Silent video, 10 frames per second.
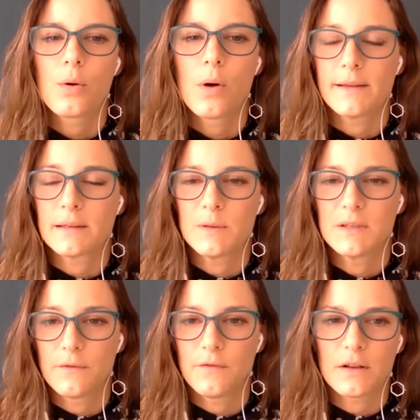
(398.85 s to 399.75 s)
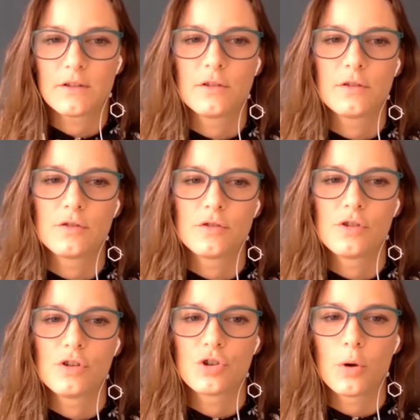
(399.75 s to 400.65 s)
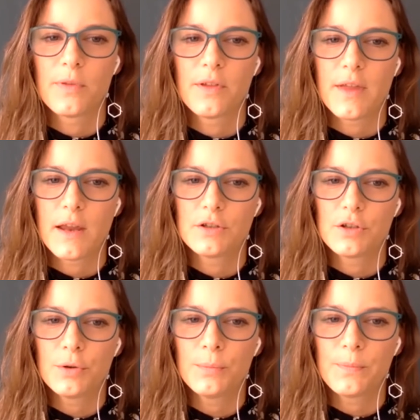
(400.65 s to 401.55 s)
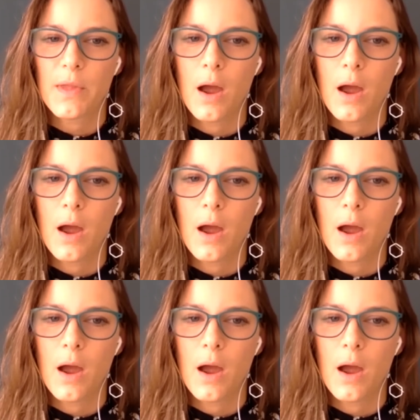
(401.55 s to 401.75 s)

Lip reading: quite specific to the job that they do,